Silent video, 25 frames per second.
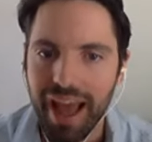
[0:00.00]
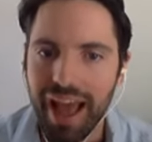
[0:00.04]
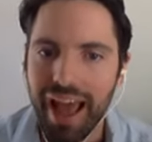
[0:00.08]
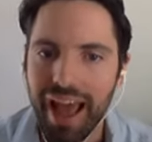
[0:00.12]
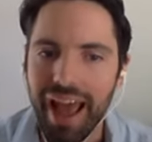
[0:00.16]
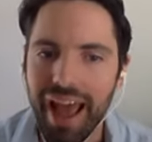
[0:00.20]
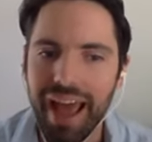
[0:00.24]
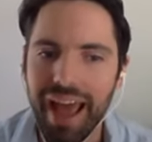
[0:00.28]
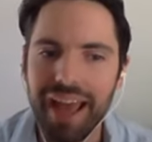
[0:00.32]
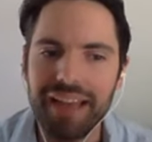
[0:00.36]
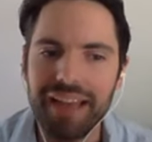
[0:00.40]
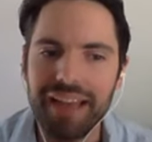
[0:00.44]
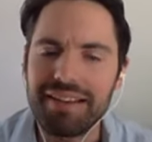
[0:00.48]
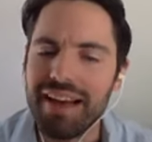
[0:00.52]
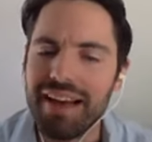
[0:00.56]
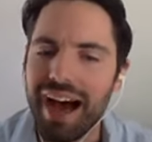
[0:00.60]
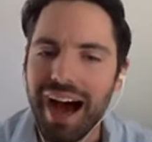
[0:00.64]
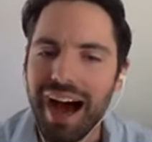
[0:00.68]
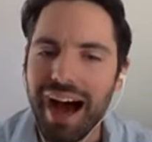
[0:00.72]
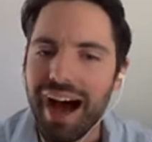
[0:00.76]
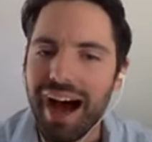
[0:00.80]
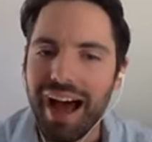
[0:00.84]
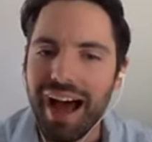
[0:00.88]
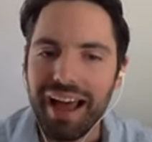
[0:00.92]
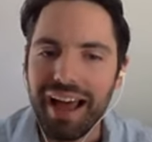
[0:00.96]
And
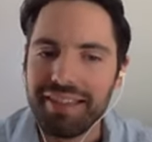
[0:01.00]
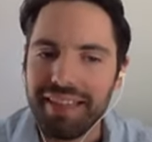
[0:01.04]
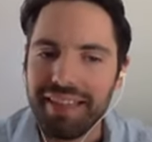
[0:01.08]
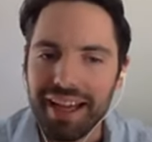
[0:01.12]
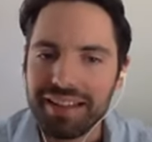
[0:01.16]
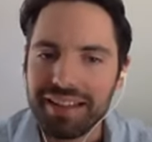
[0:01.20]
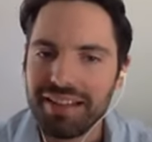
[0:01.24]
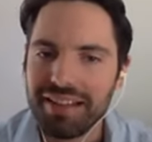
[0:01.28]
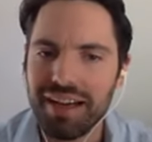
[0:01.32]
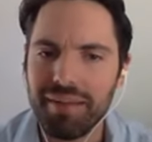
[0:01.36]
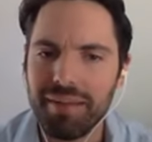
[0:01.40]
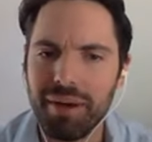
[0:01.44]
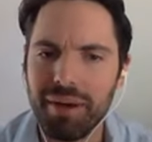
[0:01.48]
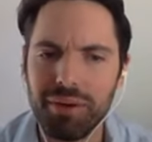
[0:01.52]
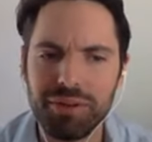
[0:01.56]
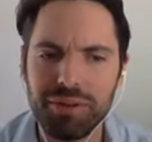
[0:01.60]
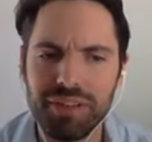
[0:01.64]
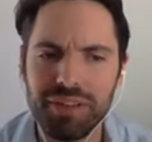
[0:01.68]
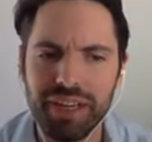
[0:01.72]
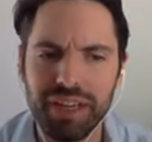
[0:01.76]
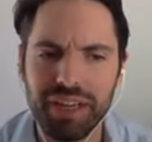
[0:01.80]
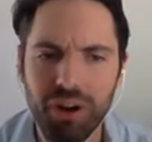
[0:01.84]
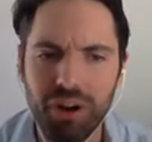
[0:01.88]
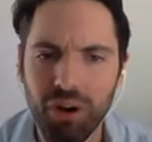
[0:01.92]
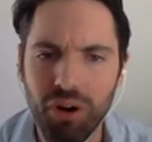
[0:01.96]
at that time I was
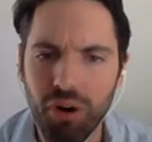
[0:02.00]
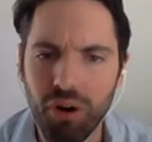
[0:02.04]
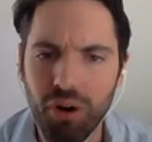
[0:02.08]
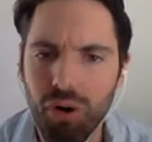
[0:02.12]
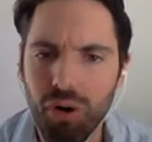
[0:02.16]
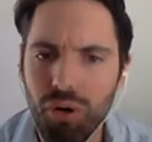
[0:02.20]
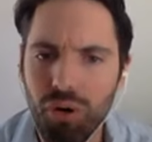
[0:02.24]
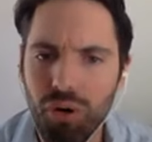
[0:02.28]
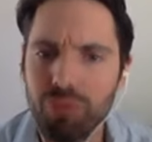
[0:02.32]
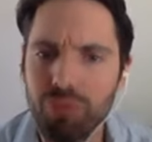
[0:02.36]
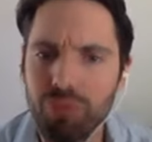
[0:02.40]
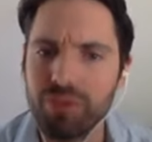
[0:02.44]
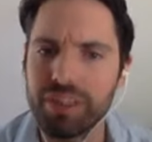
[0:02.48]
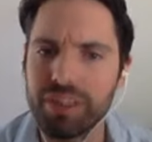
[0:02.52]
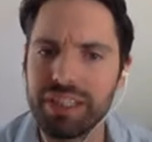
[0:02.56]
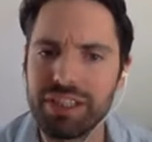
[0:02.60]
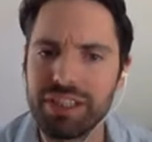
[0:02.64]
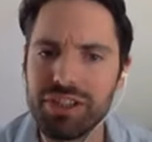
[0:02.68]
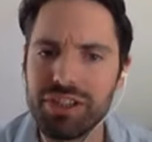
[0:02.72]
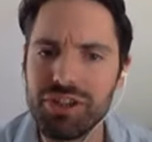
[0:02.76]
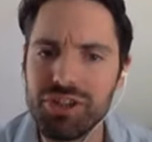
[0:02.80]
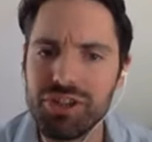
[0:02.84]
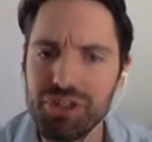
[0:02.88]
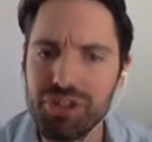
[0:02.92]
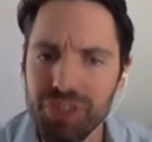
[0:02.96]
like, holy
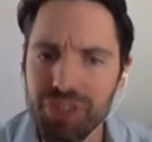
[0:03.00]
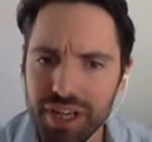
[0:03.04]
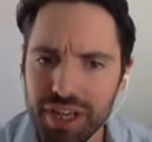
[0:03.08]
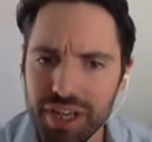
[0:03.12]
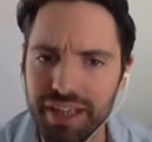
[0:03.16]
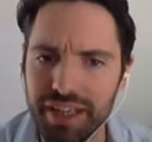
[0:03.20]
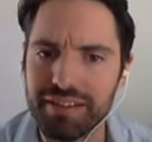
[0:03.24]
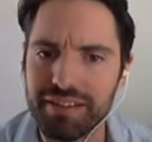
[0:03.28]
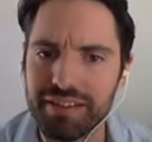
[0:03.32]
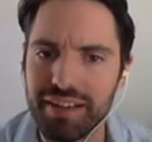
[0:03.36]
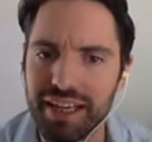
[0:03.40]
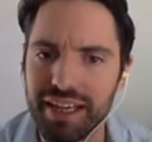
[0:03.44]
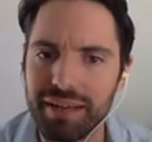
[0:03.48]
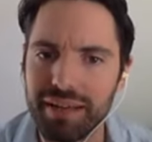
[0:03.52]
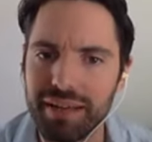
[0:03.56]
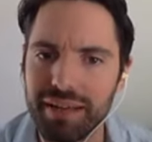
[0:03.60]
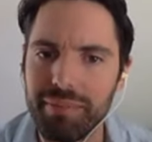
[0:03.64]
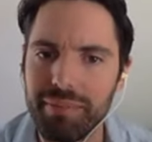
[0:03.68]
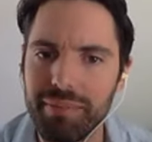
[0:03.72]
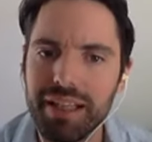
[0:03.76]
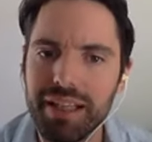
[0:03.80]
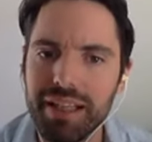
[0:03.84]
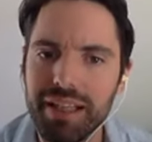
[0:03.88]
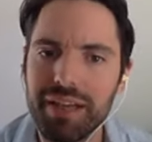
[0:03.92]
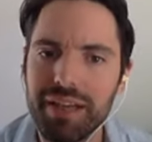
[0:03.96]
shit, like
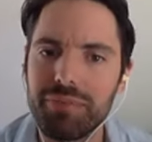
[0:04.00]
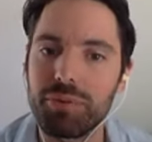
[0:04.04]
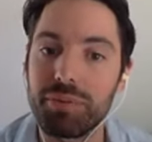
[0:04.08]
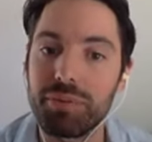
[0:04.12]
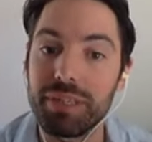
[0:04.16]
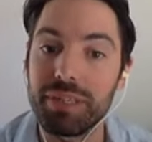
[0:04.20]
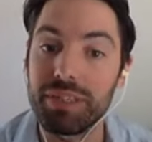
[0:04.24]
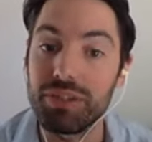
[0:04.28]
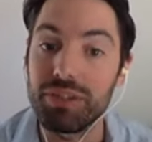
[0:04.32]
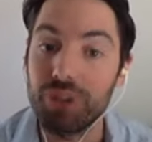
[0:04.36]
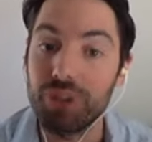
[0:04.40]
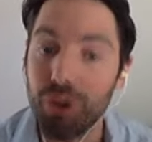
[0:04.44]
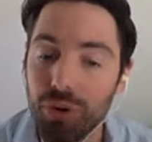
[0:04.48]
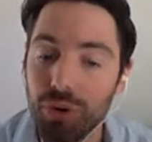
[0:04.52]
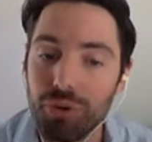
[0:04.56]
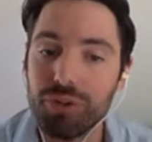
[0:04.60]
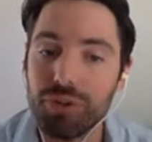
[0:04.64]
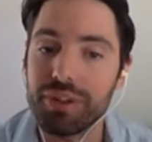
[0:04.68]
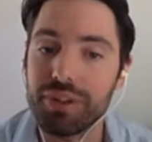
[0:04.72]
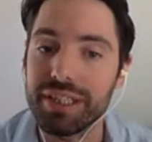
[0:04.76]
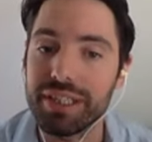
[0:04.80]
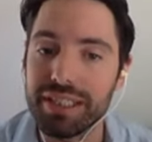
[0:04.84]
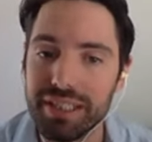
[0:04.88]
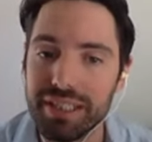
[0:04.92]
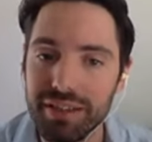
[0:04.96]
my life would be
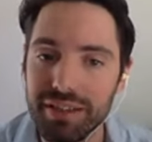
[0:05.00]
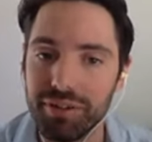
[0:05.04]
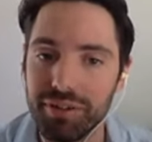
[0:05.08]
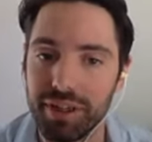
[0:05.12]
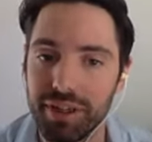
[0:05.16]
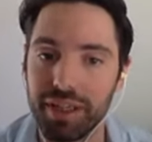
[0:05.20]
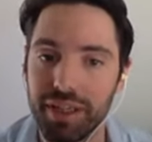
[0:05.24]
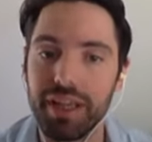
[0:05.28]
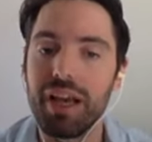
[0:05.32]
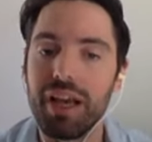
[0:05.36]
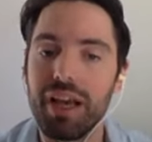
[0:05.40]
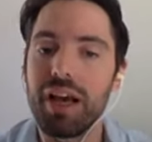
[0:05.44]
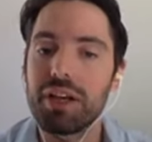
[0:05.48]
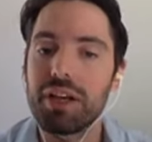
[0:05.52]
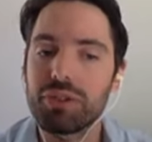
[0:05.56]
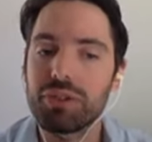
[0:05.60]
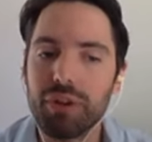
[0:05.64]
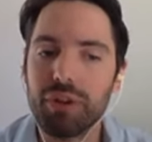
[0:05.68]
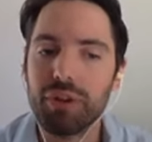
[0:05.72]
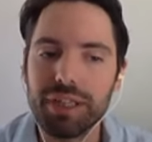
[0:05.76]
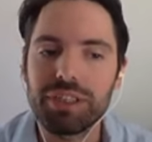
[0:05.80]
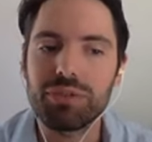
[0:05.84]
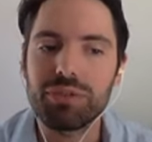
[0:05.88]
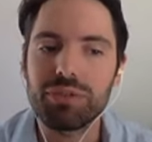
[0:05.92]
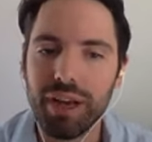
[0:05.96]
totally different. So I
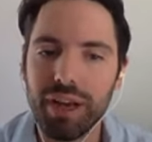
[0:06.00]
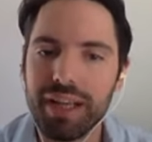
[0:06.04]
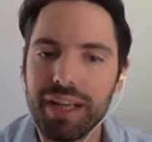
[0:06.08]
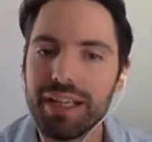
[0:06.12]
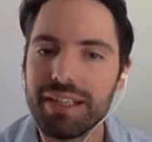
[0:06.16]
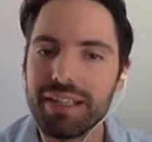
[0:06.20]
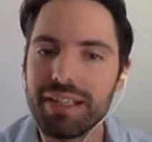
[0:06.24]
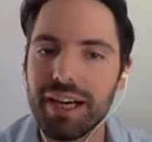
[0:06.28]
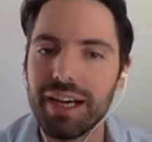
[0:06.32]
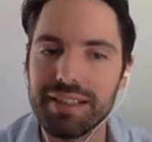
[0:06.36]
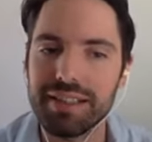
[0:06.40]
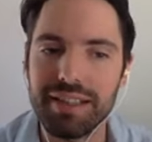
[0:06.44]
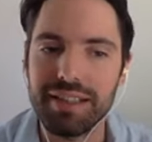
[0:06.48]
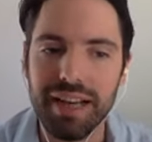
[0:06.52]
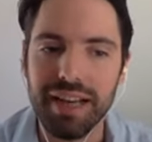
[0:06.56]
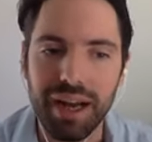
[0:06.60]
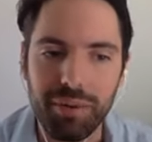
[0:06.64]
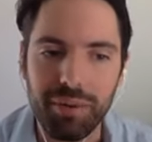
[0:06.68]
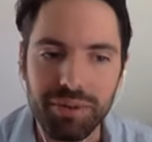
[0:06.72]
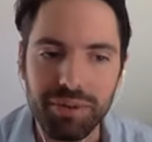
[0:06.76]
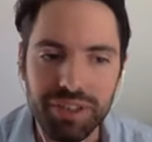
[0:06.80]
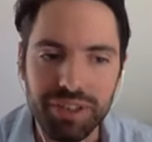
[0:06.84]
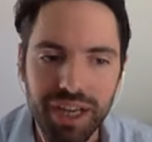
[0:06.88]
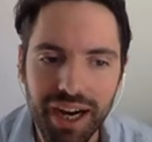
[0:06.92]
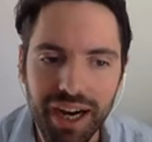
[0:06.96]
just recognized that I
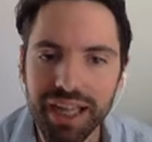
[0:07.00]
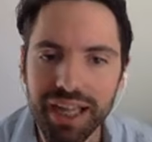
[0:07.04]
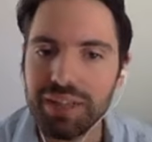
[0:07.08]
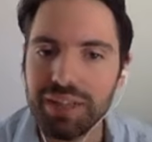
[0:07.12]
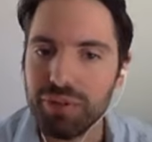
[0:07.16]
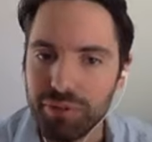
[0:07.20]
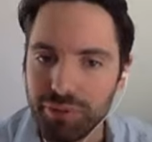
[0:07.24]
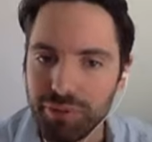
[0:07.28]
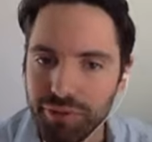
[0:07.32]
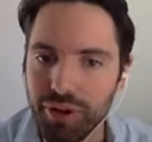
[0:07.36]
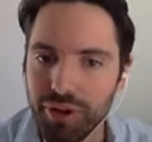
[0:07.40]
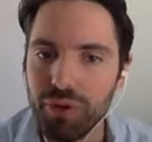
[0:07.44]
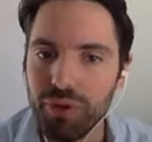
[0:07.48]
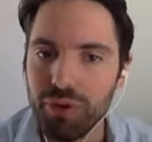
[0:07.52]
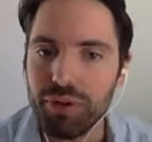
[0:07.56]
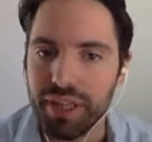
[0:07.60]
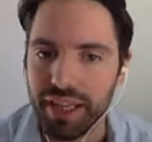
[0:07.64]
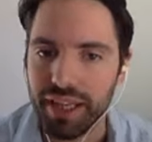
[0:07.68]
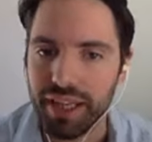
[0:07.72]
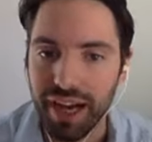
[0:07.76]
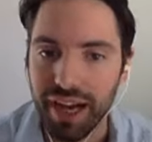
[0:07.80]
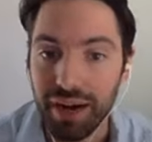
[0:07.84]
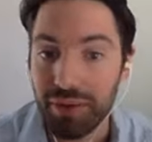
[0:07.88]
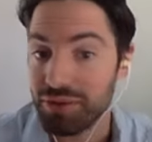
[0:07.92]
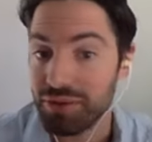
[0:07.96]
was kind of a phony.
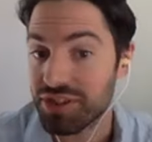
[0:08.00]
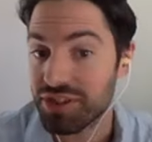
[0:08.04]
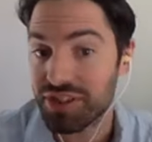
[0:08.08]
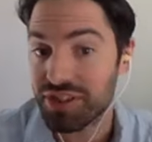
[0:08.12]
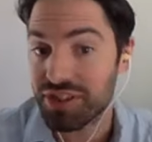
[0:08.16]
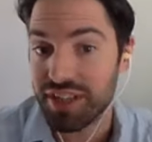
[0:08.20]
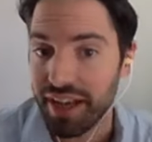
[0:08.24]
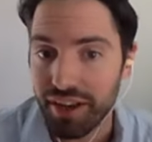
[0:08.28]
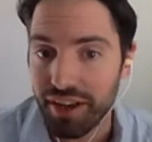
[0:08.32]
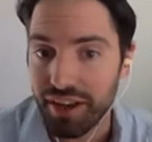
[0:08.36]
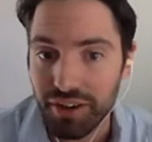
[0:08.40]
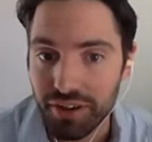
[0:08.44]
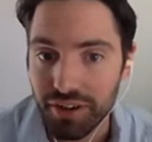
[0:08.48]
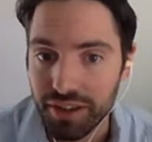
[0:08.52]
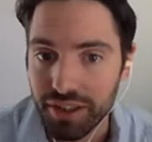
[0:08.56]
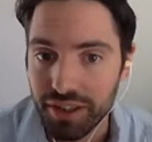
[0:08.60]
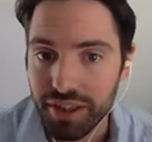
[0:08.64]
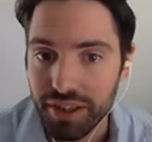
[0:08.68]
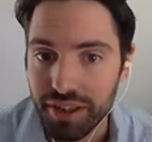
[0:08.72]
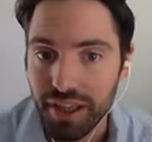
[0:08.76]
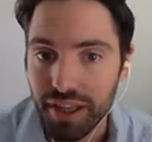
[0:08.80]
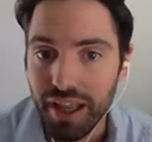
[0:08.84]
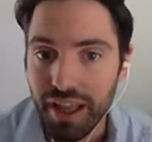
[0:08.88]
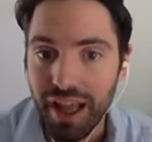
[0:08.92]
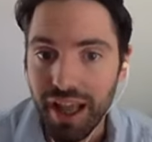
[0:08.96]
I was scared.
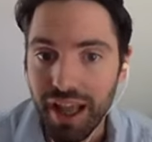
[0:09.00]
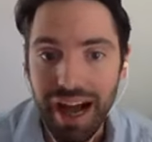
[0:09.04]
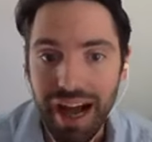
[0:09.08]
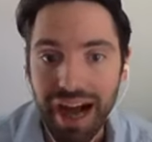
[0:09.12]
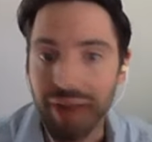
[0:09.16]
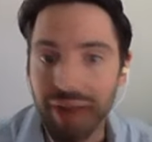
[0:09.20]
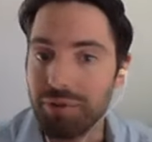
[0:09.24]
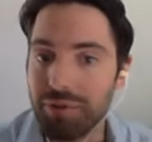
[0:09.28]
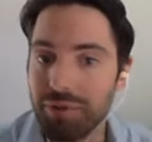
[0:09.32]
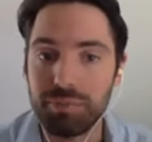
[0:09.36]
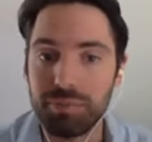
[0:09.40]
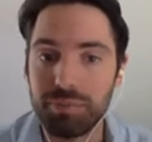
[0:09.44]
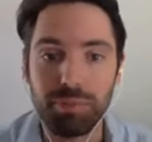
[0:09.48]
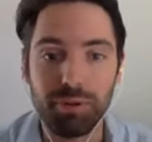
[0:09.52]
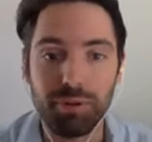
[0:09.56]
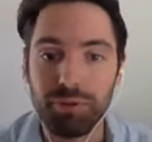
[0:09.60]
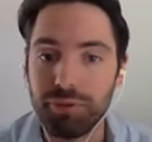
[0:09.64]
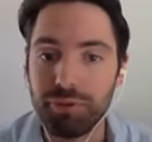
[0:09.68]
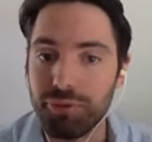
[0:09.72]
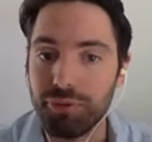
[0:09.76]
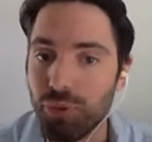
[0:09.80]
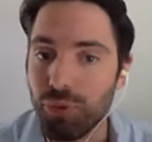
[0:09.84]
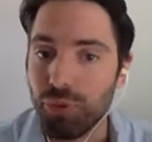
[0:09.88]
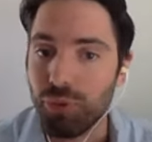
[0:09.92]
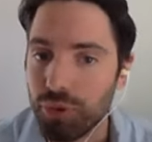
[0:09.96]
I was
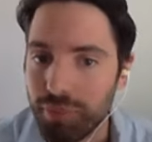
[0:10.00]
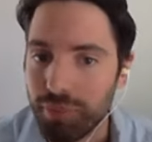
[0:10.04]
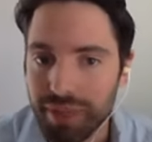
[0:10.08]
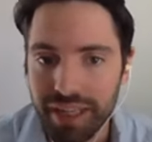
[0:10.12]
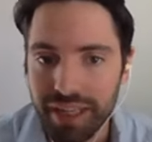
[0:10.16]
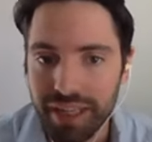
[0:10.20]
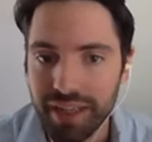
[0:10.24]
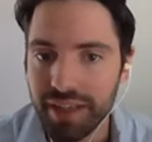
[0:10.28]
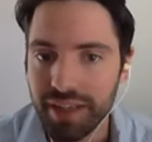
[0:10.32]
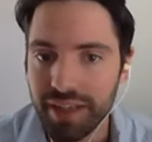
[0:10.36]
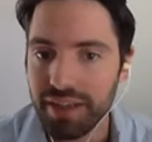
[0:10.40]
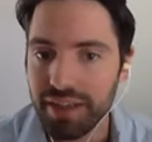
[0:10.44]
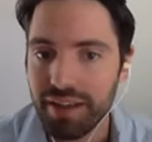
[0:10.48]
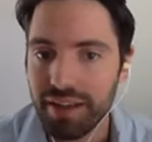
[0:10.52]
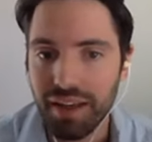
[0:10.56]
performing.